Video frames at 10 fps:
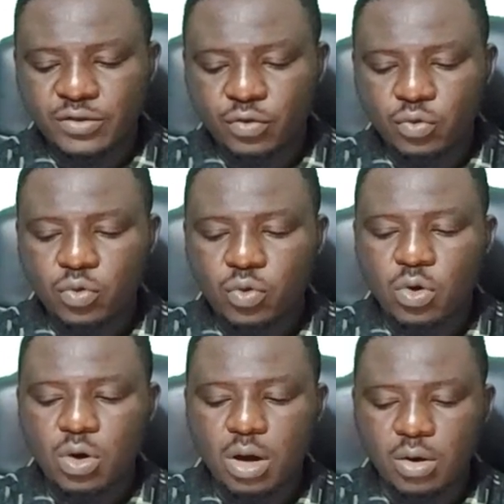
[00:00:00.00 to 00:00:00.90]
to give
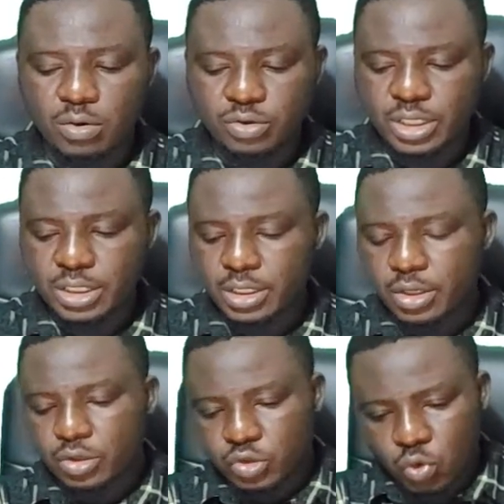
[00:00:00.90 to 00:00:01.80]
you
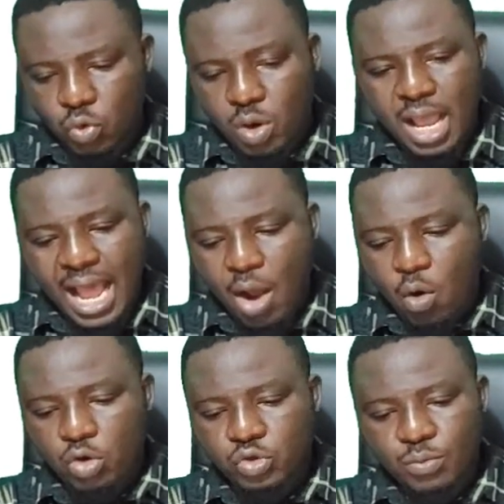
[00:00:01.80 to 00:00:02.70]
100. So
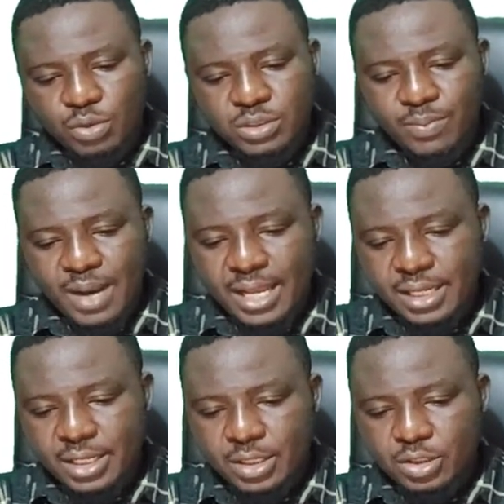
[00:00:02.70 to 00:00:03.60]
I will also
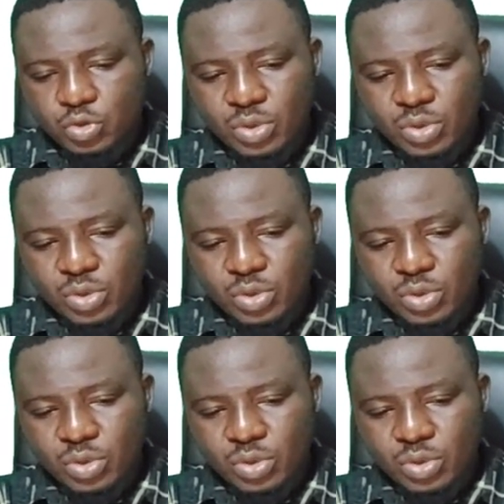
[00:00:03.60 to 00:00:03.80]
multiply